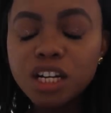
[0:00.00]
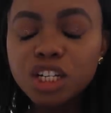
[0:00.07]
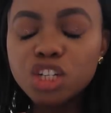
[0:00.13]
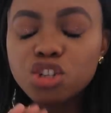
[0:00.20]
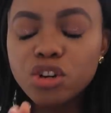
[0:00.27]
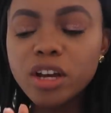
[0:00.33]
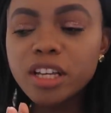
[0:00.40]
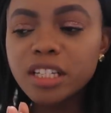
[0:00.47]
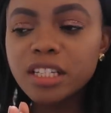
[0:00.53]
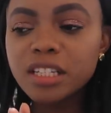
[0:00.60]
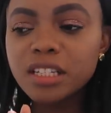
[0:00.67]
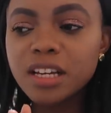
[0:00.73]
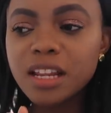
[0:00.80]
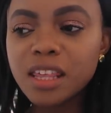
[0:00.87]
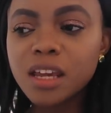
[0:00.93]

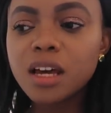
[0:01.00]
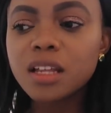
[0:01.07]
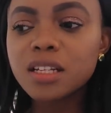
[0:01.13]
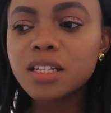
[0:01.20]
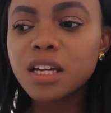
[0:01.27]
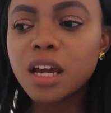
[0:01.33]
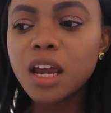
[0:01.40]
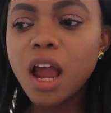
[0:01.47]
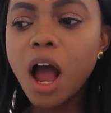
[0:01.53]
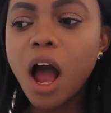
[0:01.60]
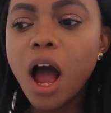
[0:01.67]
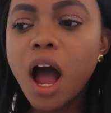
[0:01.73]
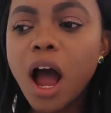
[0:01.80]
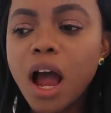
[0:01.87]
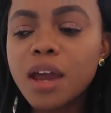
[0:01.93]
just the other day,
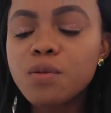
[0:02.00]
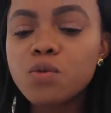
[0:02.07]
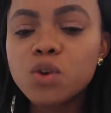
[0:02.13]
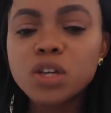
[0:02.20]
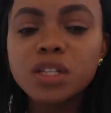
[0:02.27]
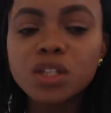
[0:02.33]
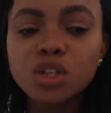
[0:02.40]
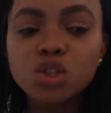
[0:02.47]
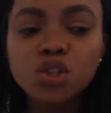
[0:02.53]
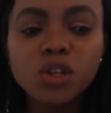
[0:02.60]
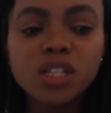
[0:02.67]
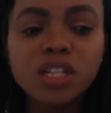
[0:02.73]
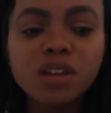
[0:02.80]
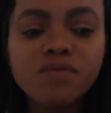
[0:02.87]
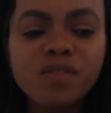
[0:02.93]
I was
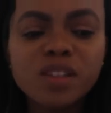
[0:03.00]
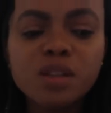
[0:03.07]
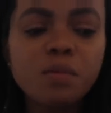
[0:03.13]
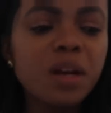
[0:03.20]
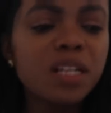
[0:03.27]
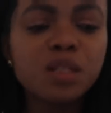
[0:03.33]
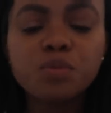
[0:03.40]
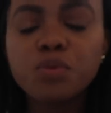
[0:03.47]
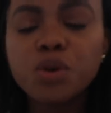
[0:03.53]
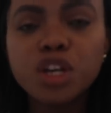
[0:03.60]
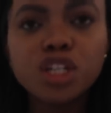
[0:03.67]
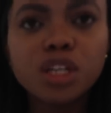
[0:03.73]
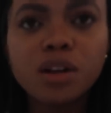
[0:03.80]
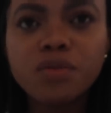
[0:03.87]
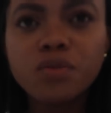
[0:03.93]
searching for some
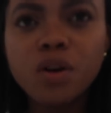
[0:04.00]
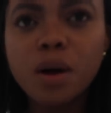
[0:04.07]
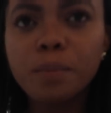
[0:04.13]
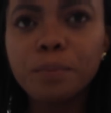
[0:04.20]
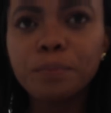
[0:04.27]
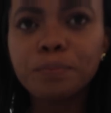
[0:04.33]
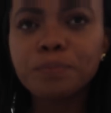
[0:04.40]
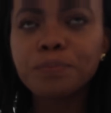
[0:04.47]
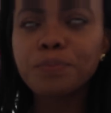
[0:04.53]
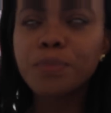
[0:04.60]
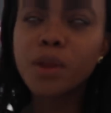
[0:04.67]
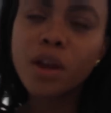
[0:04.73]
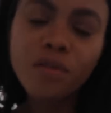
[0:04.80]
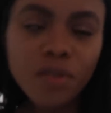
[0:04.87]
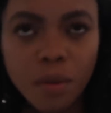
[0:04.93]
inspiration from
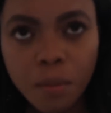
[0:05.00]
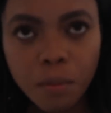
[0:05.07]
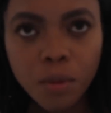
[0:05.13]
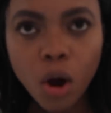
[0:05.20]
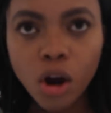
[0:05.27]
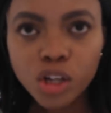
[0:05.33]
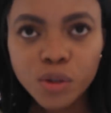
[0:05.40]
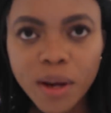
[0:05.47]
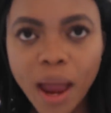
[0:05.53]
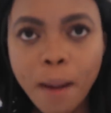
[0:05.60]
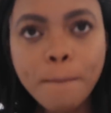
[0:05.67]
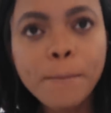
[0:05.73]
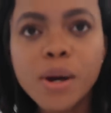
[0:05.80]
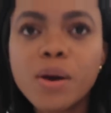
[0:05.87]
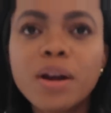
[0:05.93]
Audrey
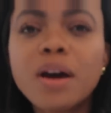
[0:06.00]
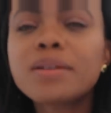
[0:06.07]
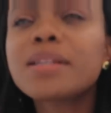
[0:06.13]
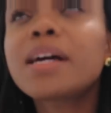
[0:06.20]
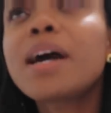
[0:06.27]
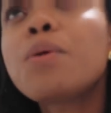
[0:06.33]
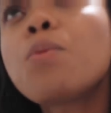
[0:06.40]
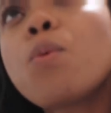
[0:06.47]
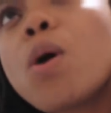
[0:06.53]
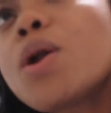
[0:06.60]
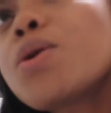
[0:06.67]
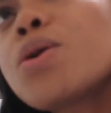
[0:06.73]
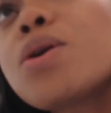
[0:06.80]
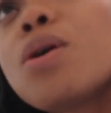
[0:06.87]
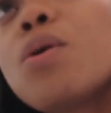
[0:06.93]
at Home. I was like, I
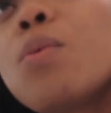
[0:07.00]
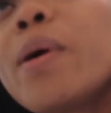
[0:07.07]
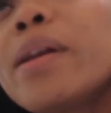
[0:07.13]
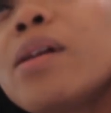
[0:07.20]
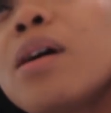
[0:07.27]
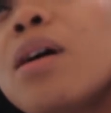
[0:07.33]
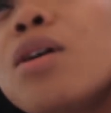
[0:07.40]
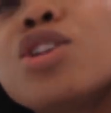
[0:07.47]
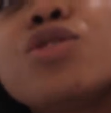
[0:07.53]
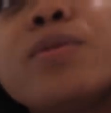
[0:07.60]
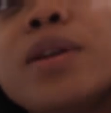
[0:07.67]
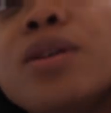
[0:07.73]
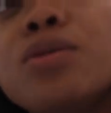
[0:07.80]
wonder what Audrey